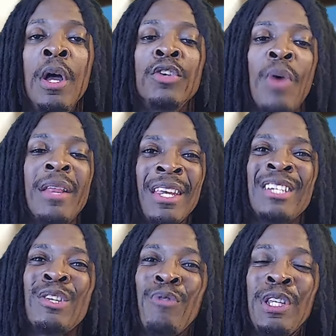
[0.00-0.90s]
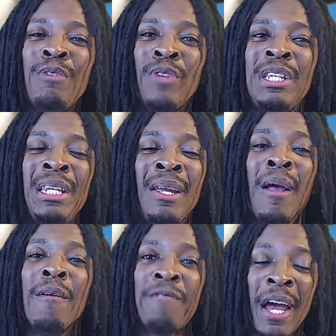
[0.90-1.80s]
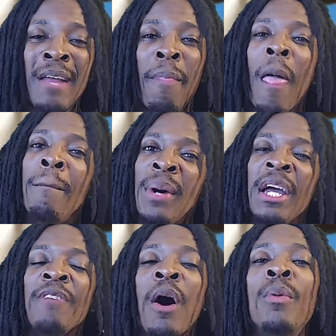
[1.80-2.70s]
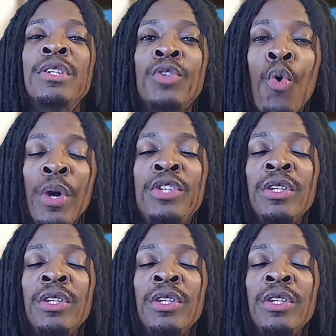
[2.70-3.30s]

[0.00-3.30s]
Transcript: So I think it's a 50-50 fight, but if I was going to